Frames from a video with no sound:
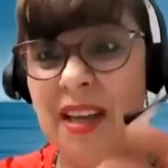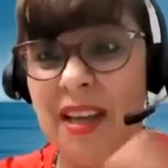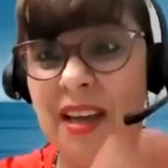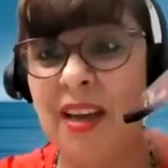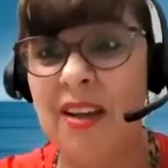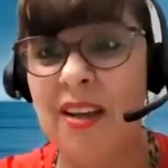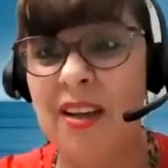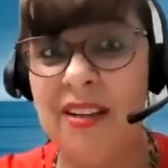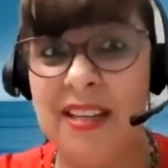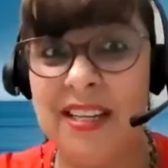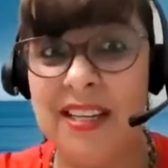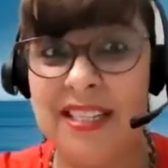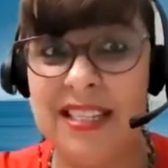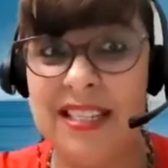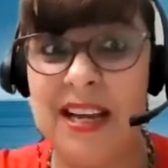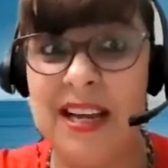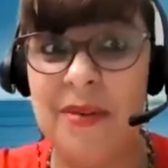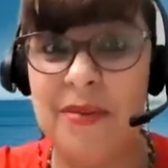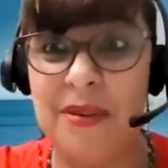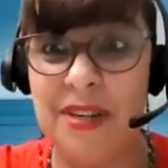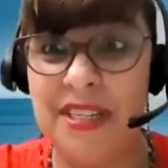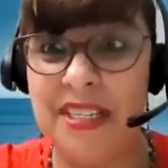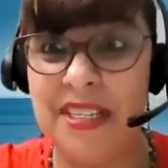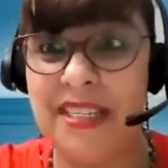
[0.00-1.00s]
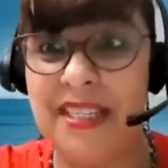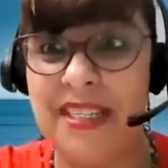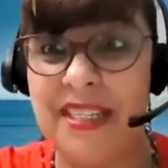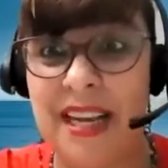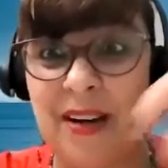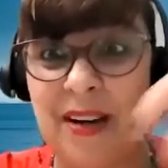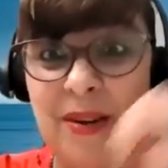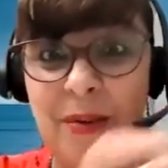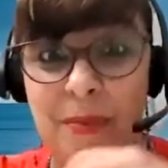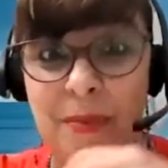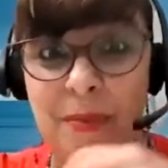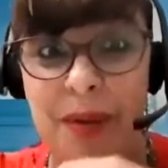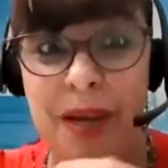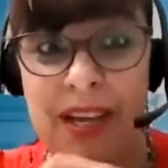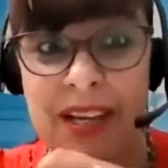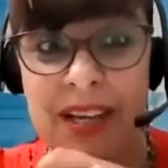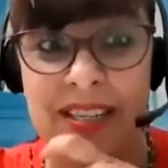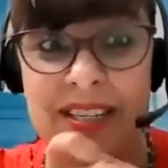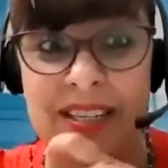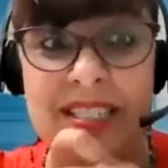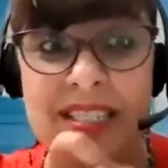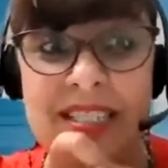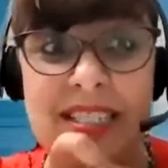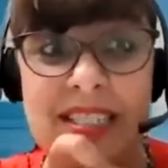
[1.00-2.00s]
Hell is our state of
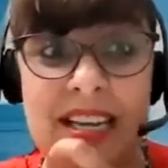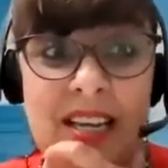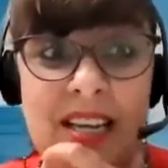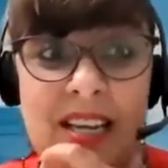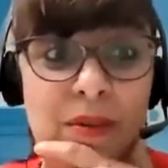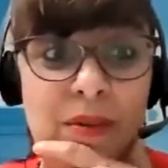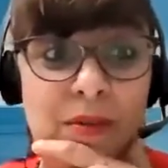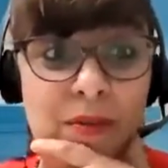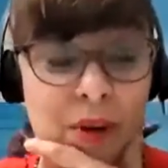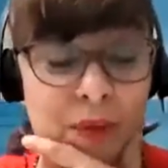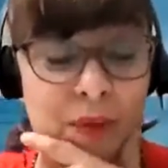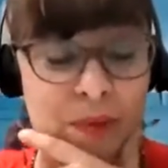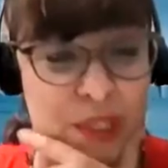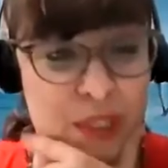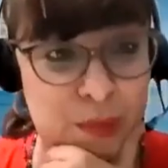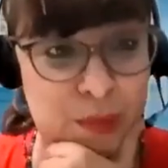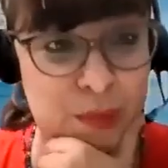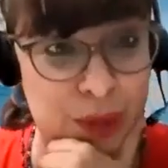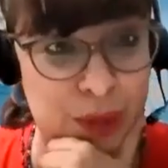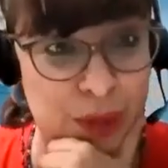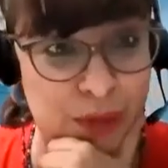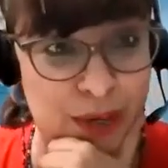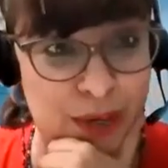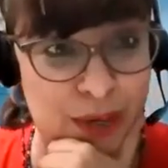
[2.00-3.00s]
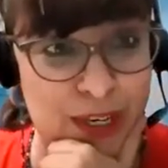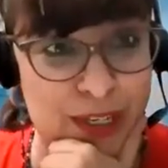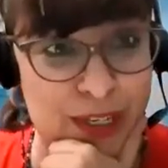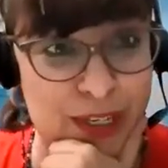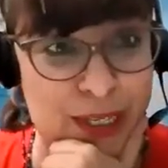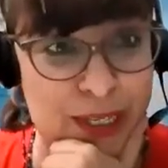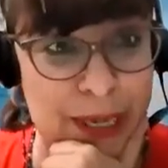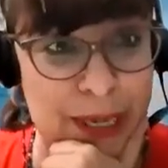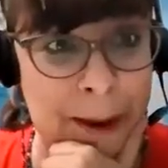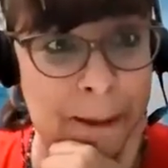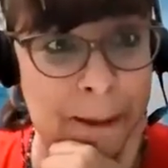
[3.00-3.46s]
mind, the state of our spirit.